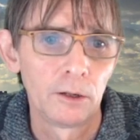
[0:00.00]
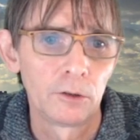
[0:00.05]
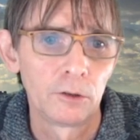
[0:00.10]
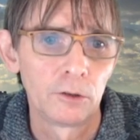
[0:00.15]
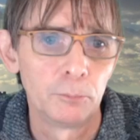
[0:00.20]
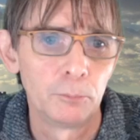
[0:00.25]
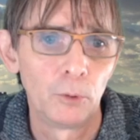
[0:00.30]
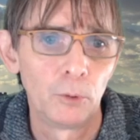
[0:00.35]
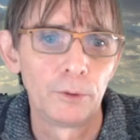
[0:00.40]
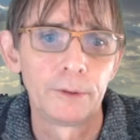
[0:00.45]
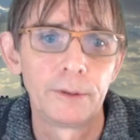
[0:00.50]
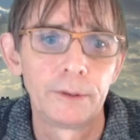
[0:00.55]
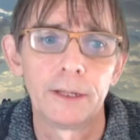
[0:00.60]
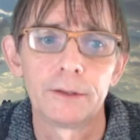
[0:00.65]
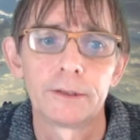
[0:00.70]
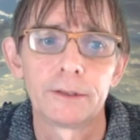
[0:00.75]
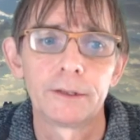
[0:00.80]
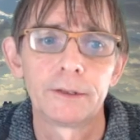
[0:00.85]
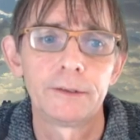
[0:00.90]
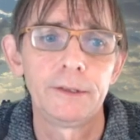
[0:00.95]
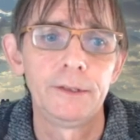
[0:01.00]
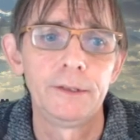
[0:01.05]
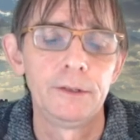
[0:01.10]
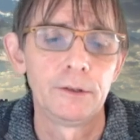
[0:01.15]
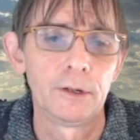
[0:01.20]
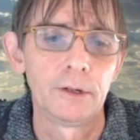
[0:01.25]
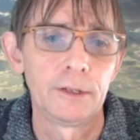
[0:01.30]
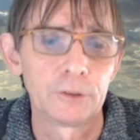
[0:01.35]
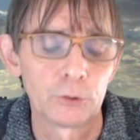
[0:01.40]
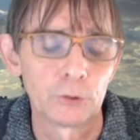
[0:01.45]
a small delta
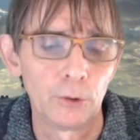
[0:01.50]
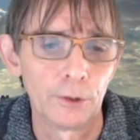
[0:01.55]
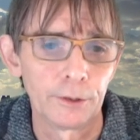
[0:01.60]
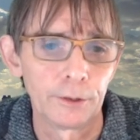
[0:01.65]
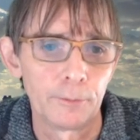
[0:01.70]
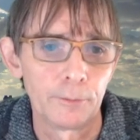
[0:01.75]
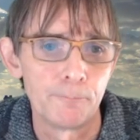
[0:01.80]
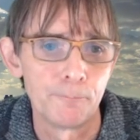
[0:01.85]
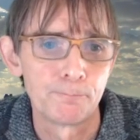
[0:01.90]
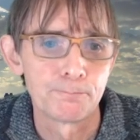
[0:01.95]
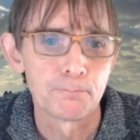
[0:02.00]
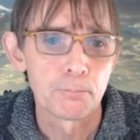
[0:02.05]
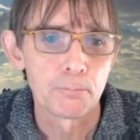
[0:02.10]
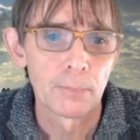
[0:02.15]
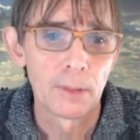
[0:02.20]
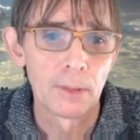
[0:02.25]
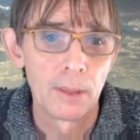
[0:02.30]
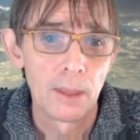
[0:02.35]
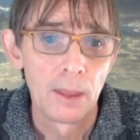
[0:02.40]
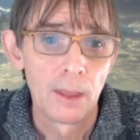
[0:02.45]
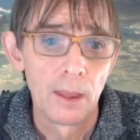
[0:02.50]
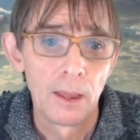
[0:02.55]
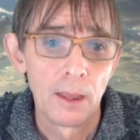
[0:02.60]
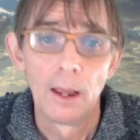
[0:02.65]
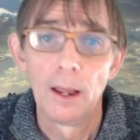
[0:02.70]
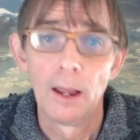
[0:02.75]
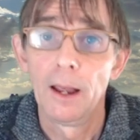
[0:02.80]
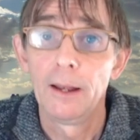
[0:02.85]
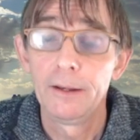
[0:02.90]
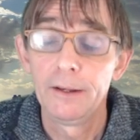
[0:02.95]
t, let's call it.
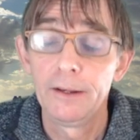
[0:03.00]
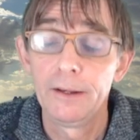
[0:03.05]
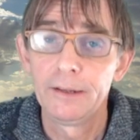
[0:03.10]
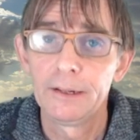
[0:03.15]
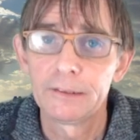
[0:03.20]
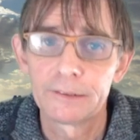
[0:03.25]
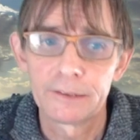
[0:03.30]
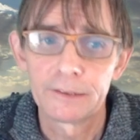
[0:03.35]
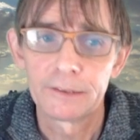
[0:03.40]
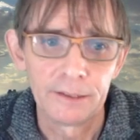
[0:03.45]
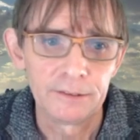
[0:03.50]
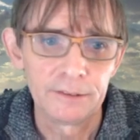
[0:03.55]
And in this,